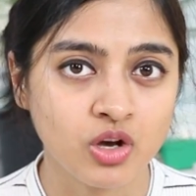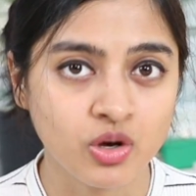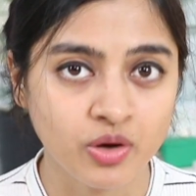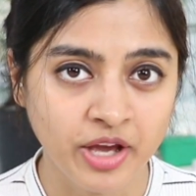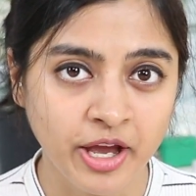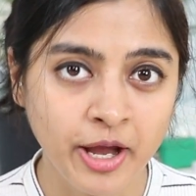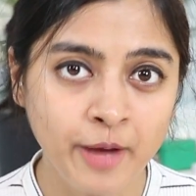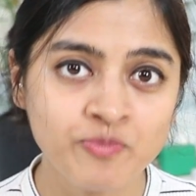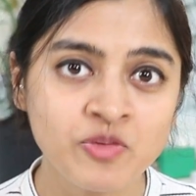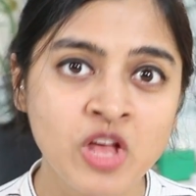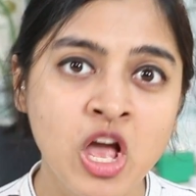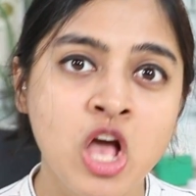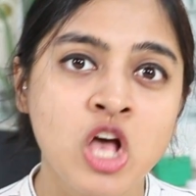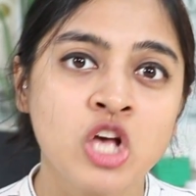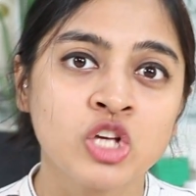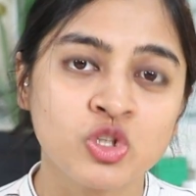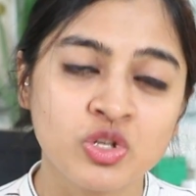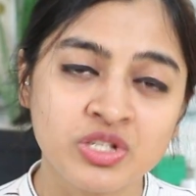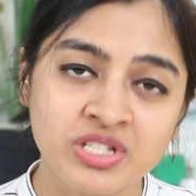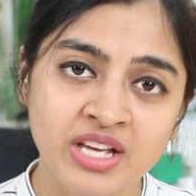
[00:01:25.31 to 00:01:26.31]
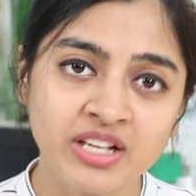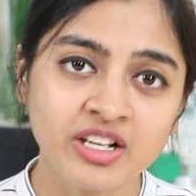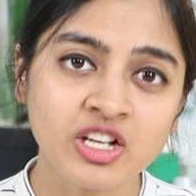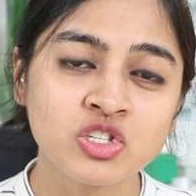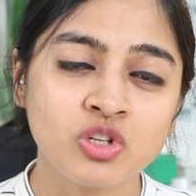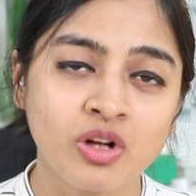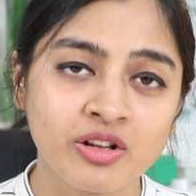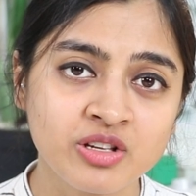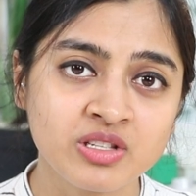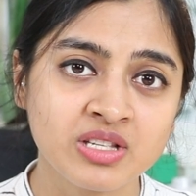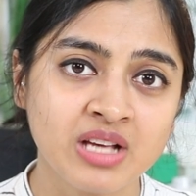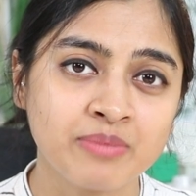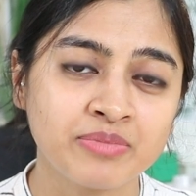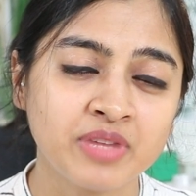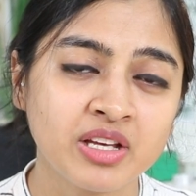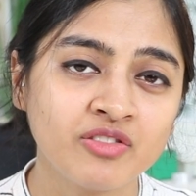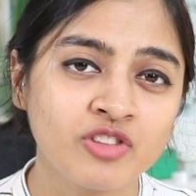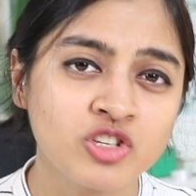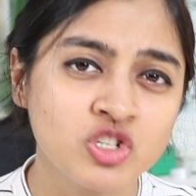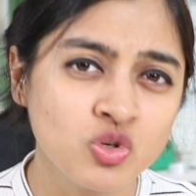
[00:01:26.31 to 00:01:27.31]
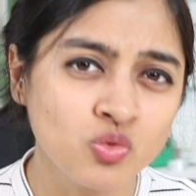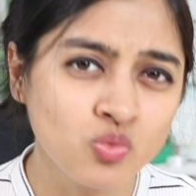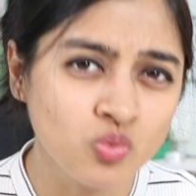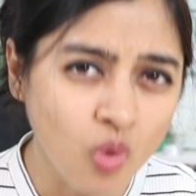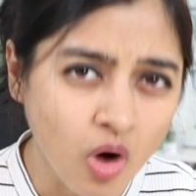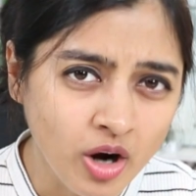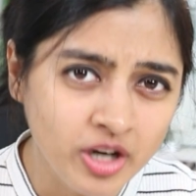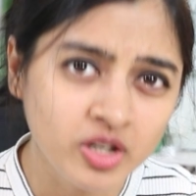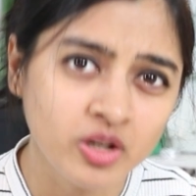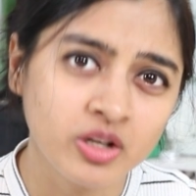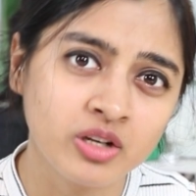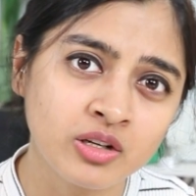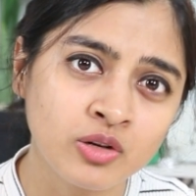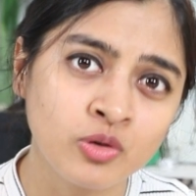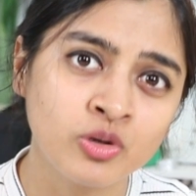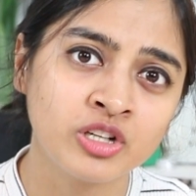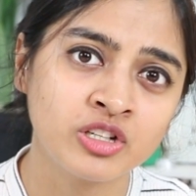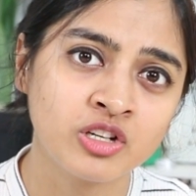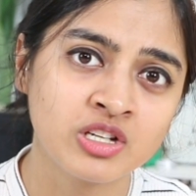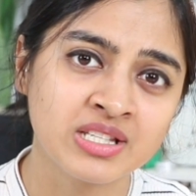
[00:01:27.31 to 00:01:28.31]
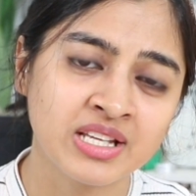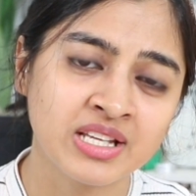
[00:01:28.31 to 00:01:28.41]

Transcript: Okay, so zinc is also something which you want to include in your